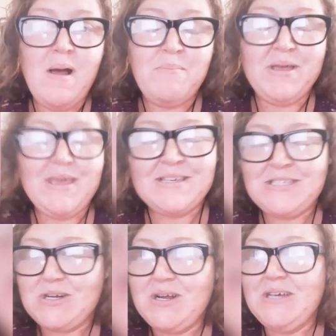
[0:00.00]
But yes,
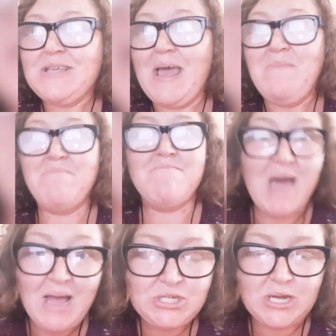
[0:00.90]
there is a
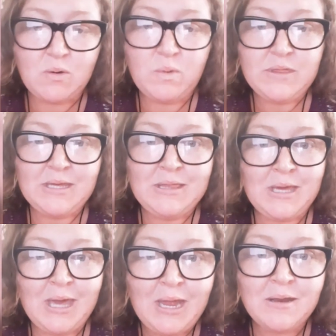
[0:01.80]
magic within the
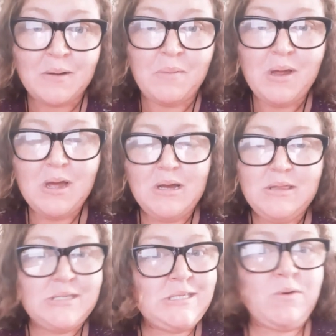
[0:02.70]
kingdom.
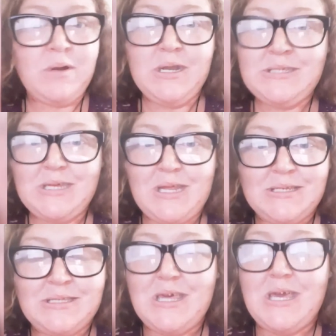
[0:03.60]
The synchronicities,